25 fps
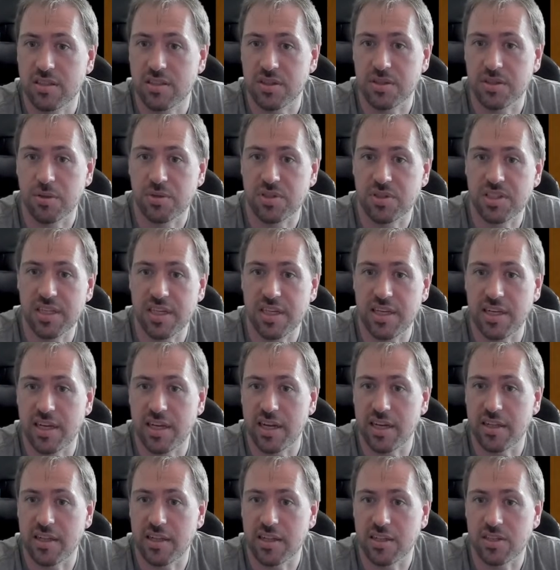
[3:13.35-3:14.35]
So you'll
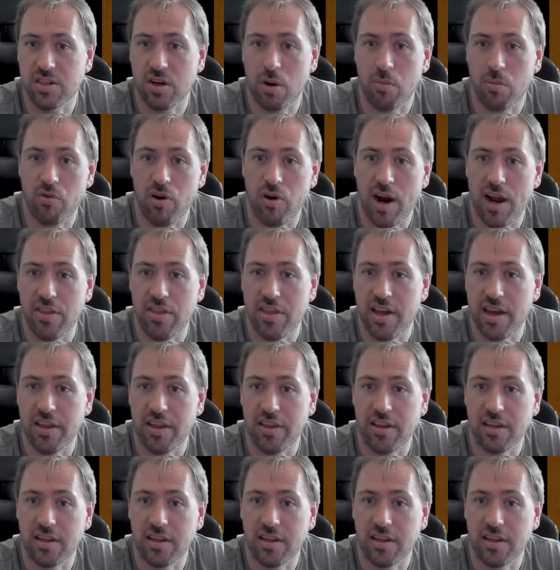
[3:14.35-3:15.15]
see in the top right there,